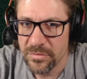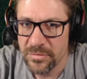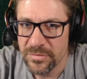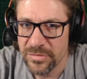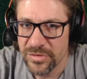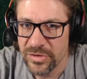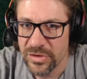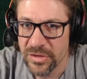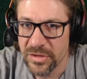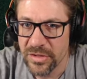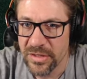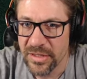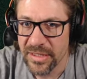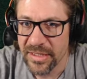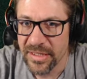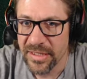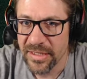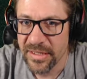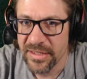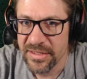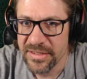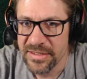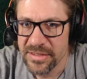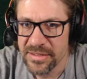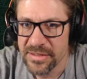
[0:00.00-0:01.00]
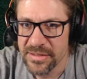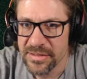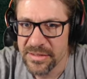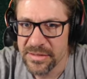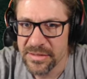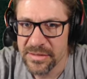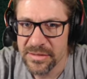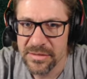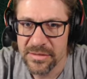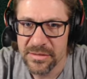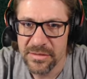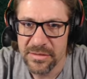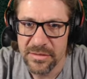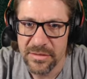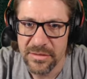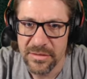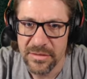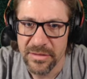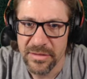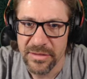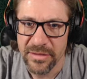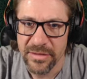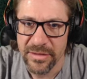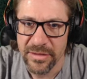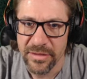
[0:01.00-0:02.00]
Turn like this.
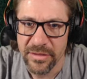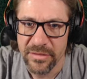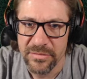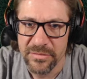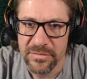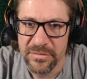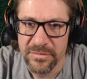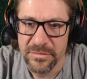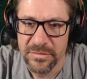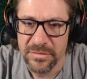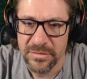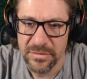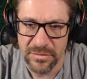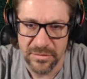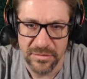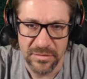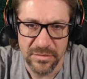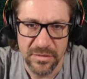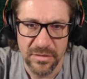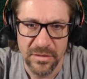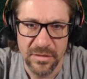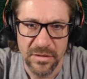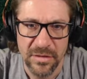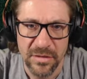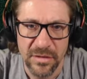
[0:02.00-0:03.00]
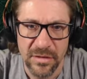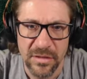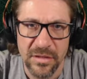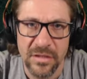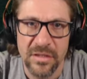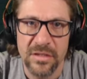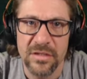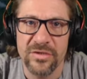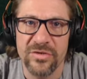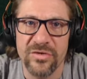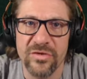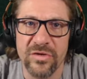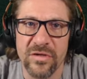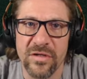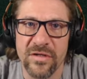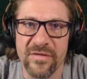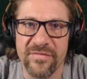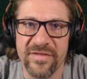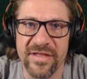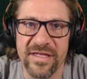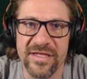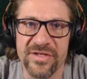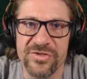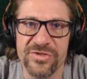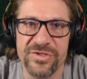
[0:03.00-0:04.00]
There you go. Turn off
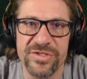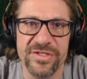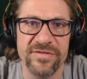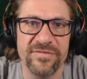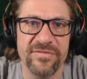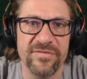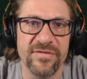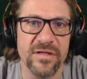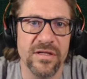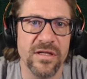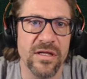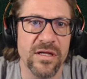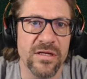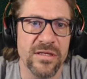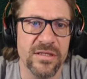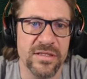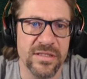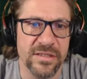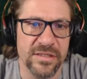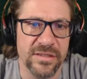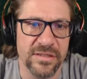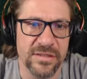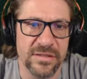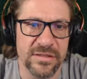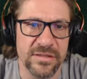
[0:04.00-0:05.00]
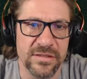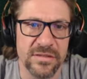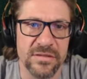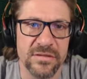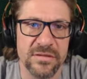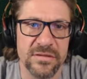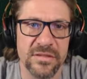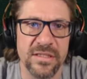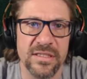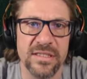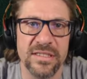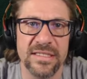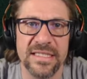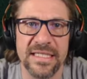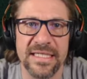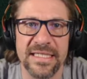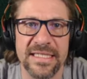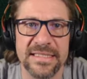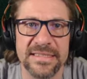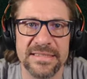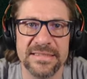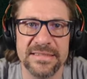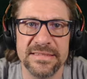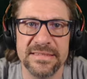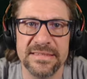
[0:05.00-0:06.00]
that shift lock. Not
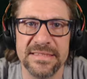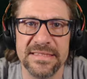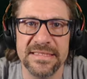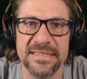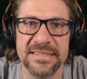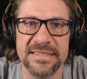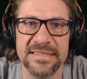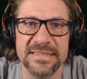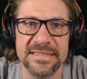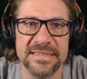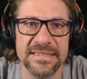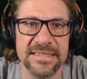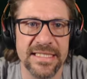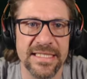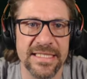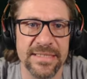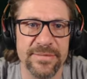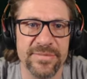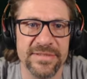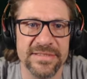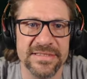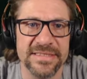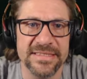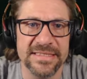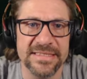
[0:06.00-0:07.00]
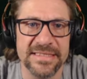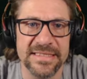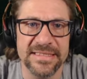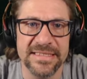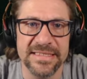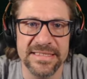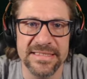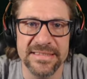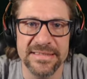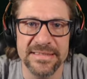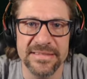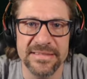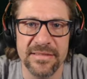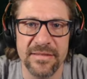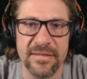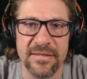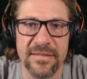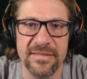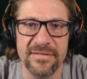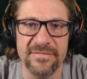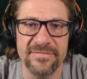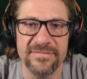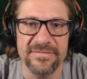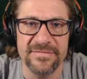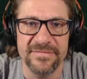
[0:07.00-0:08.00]
that escape settings
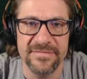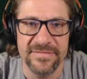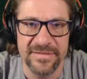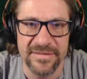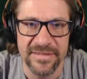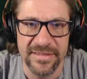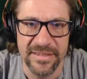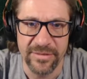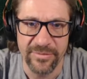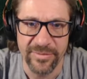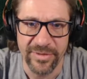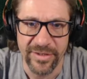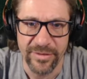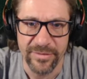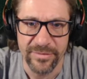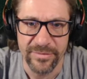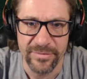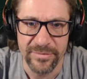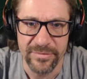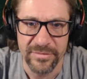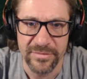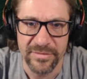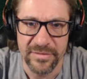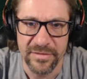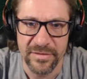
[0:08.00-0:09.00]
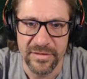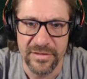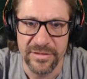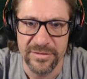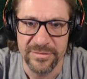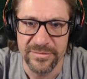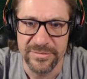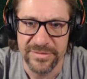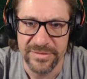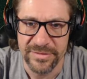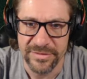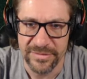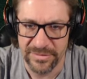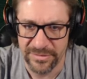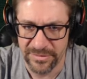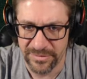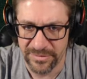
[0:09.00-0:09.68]
off. There we go. Close.